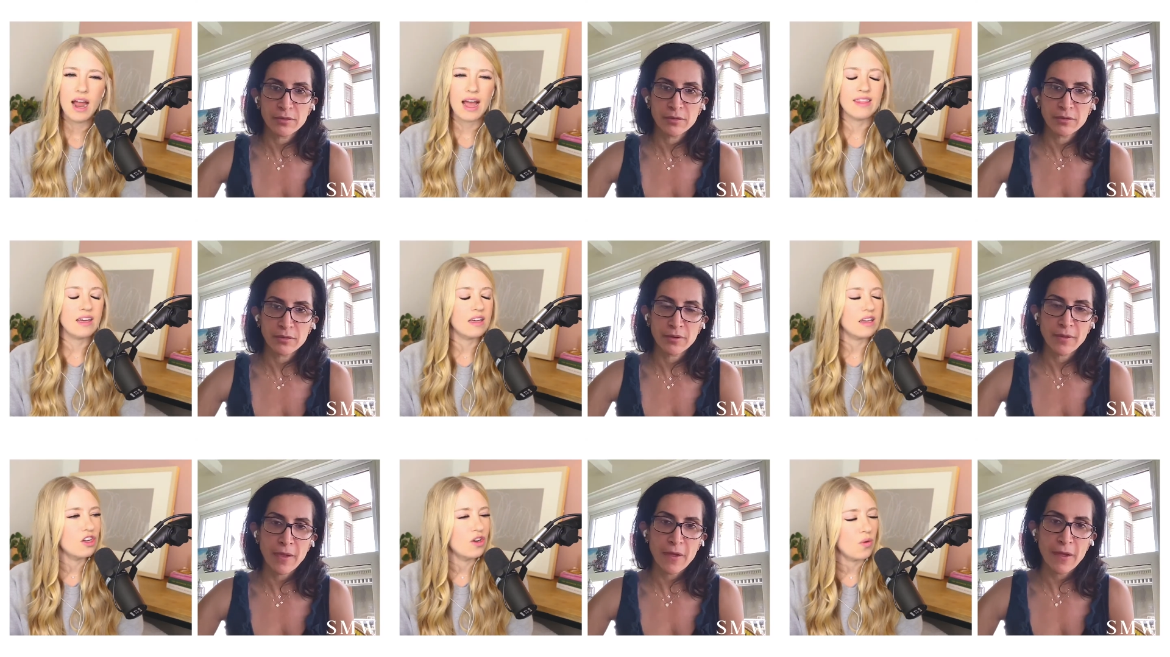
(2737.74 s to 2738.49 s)
Speaker 1: I think
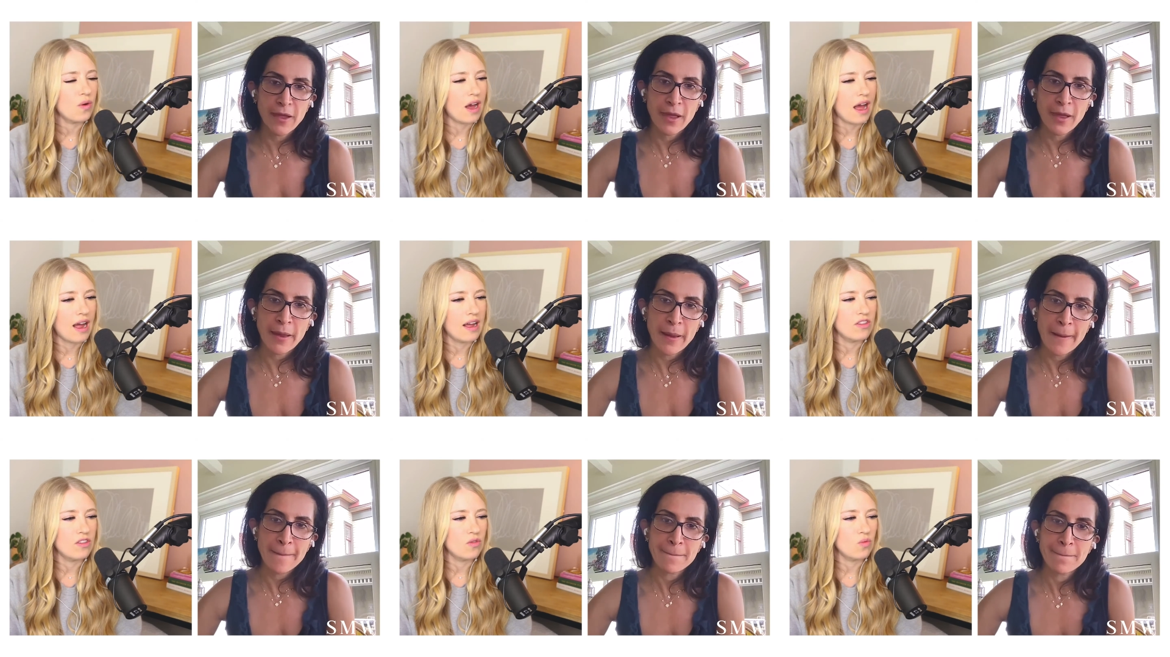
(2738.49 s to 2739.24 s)
you know uh,
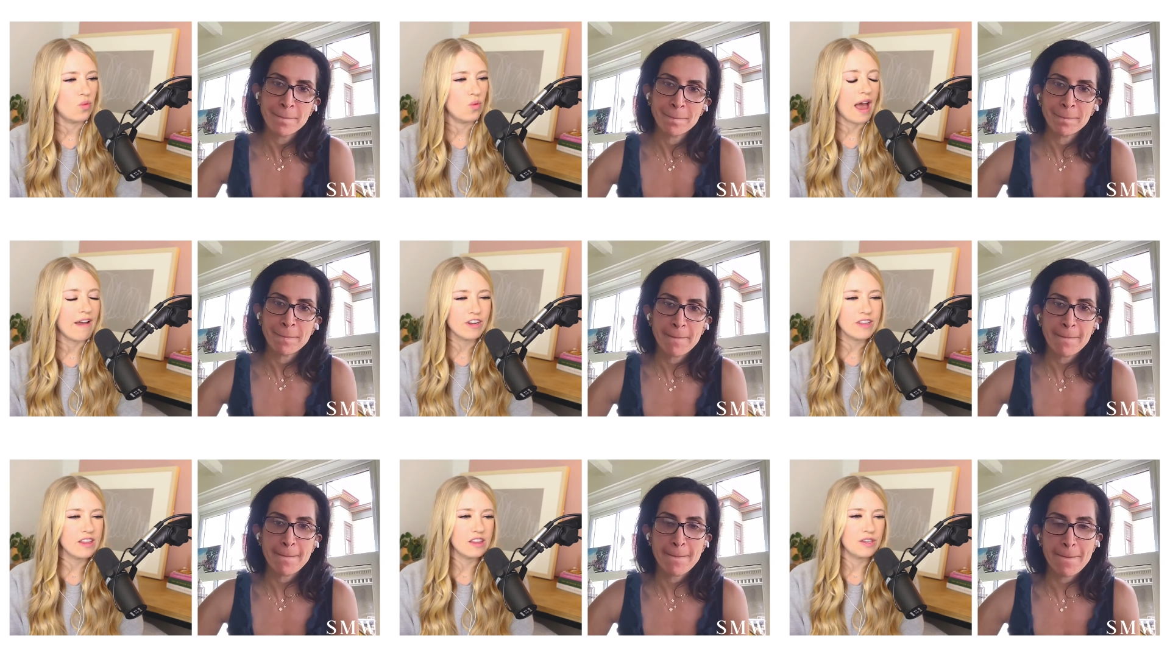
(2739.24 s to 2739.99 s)

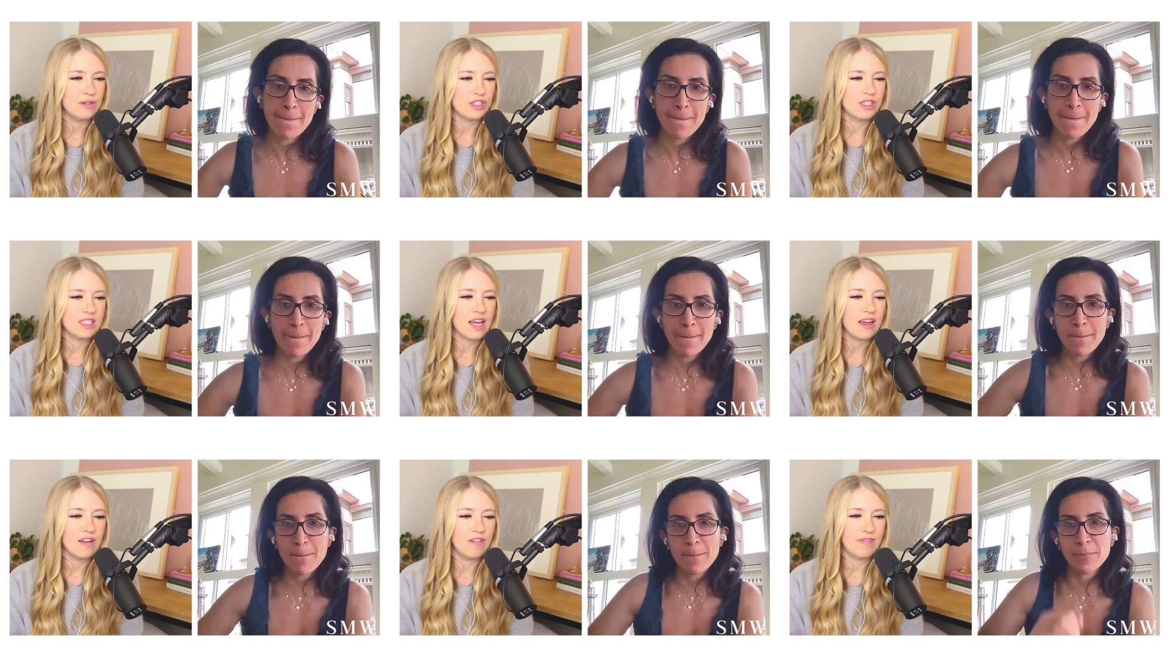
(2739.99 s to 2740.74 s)
everything that you just
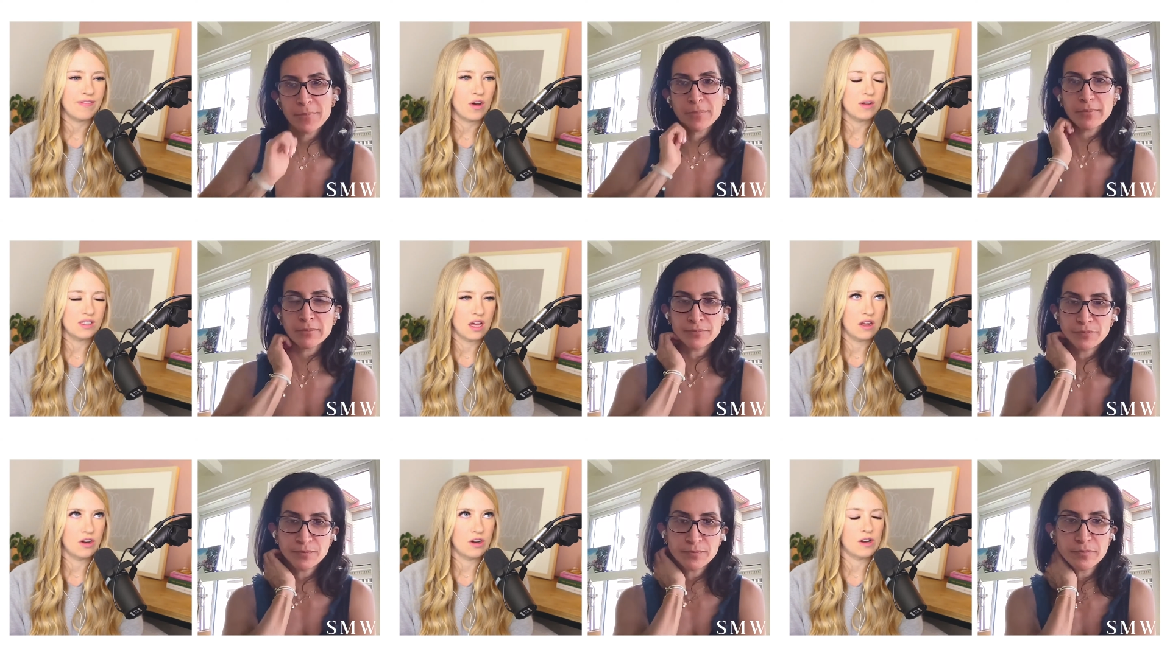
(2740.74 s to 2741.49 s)
said falls
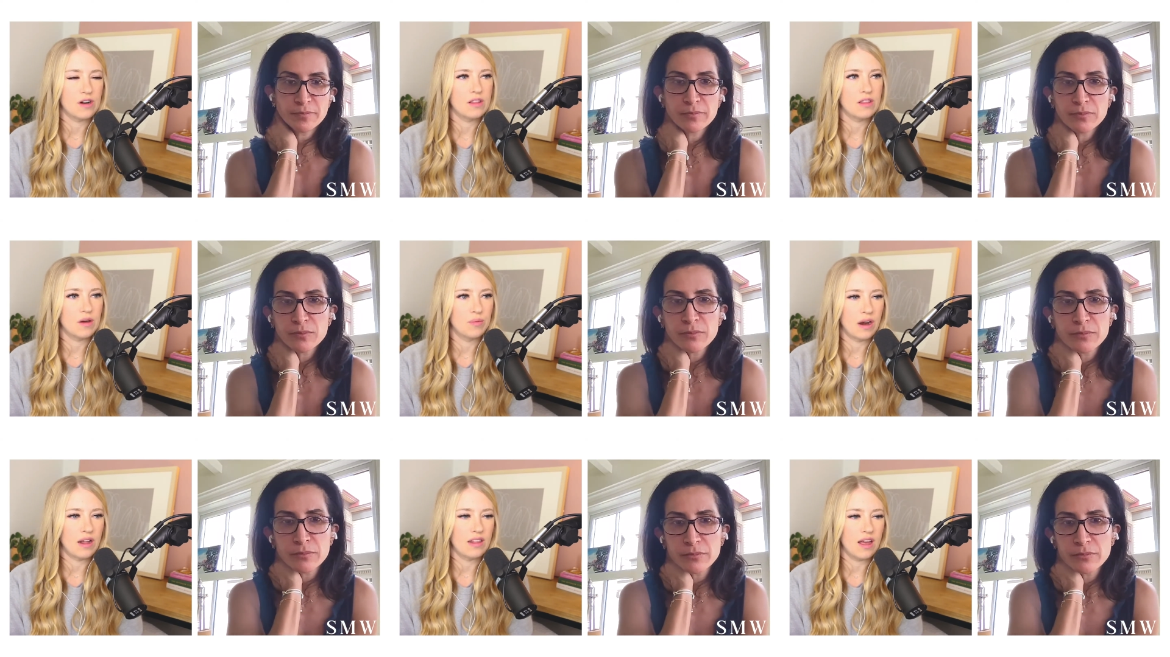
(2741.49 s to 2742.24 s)
under the
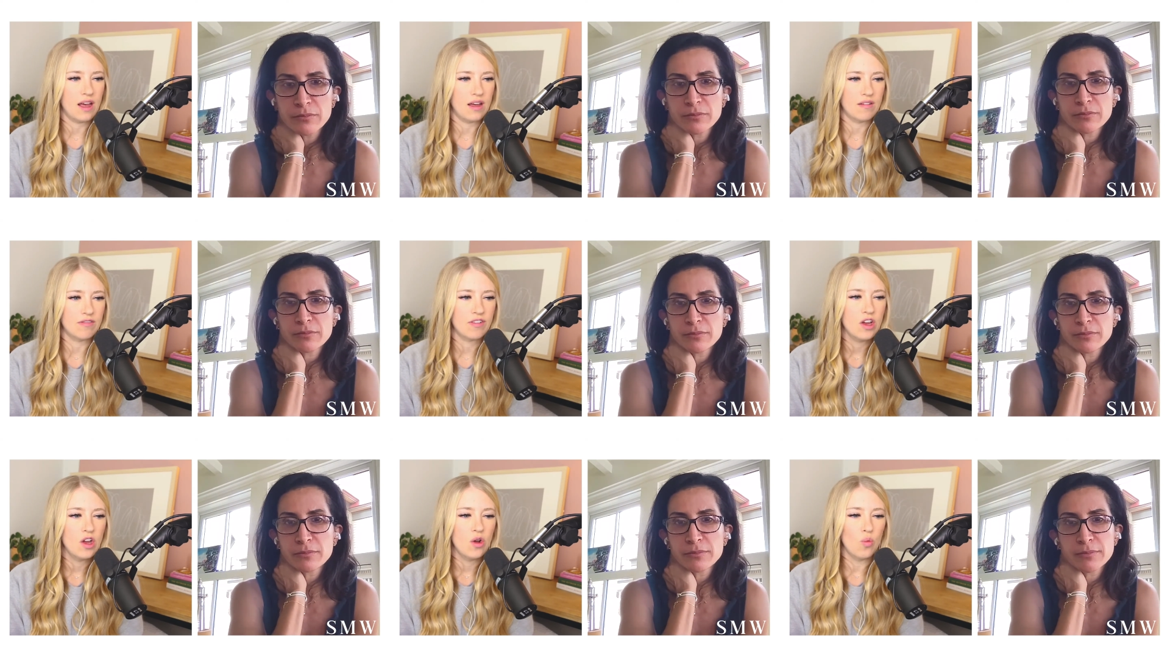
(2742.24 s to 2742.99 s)
umbrella of
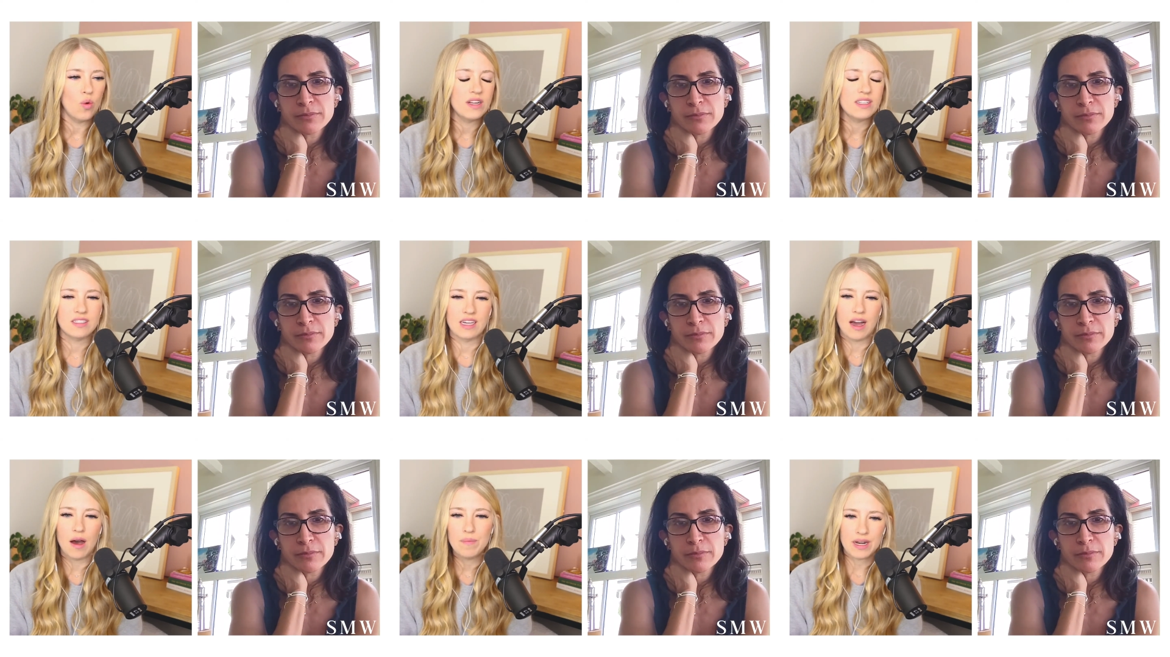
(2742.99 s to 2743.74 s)
what does the
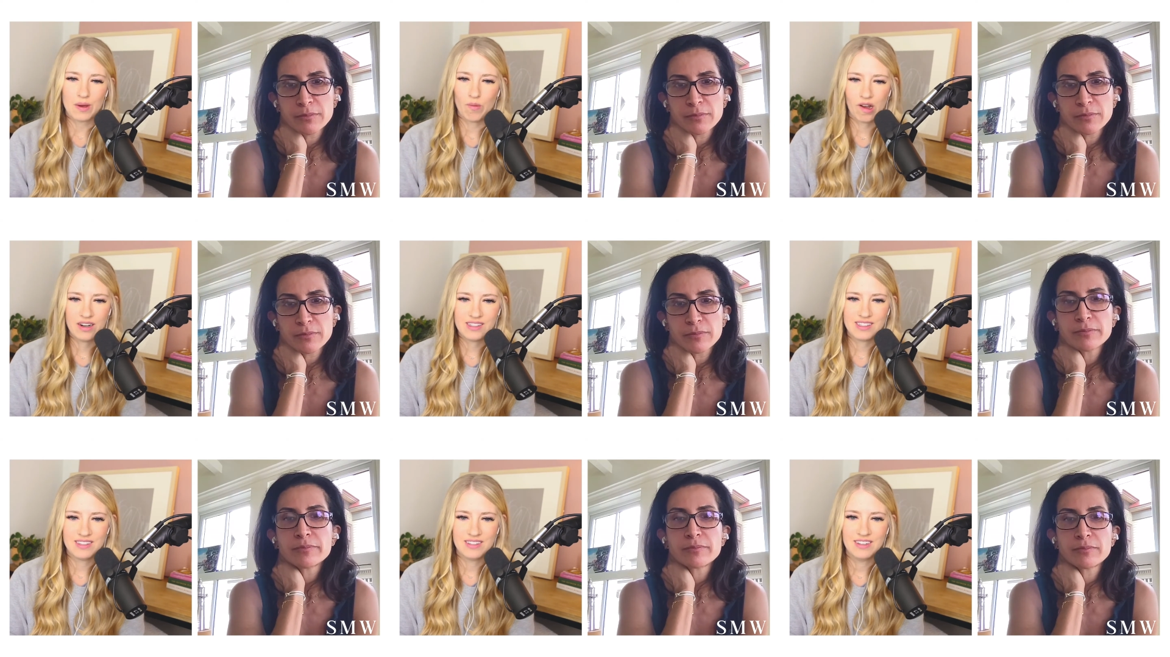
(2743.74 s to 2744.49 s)
company
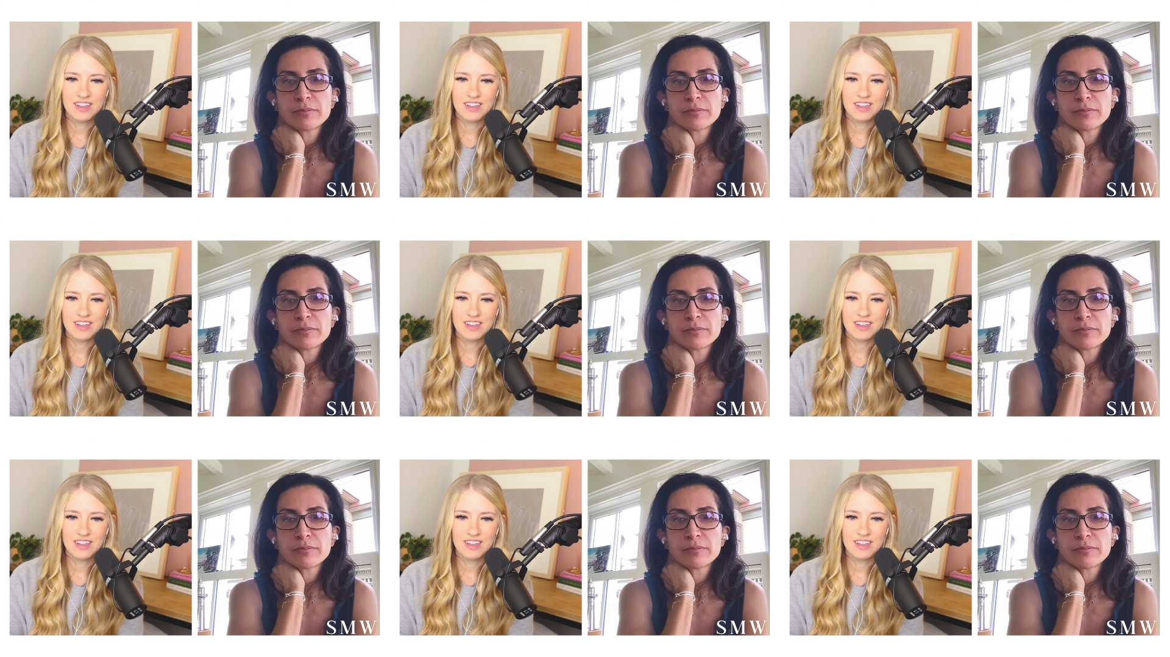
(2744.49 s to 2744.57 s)
want?